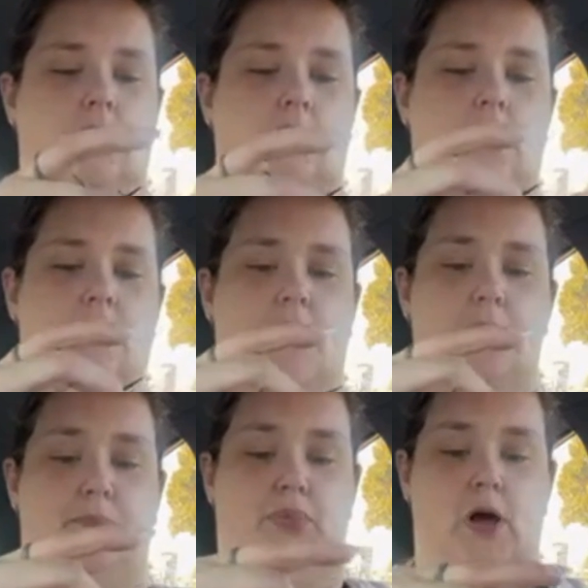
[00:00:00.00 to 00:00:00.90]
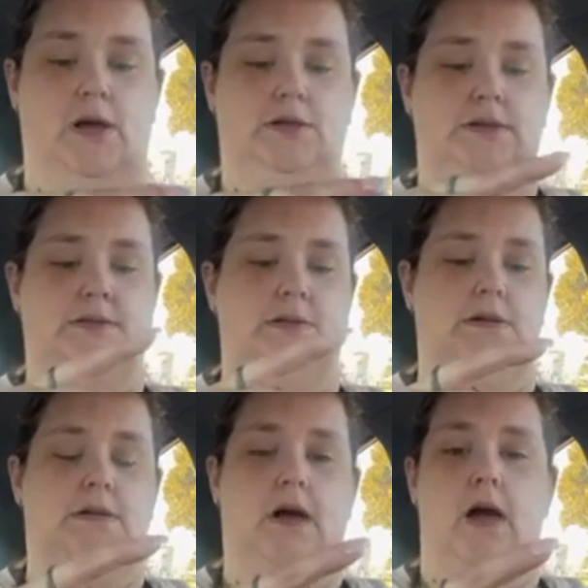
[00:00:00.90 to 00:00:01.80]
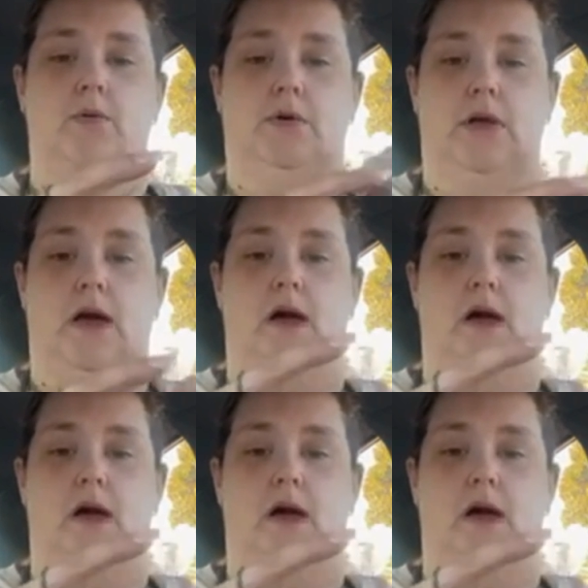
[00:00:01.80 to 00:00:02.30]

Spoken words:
if I practiced it, I would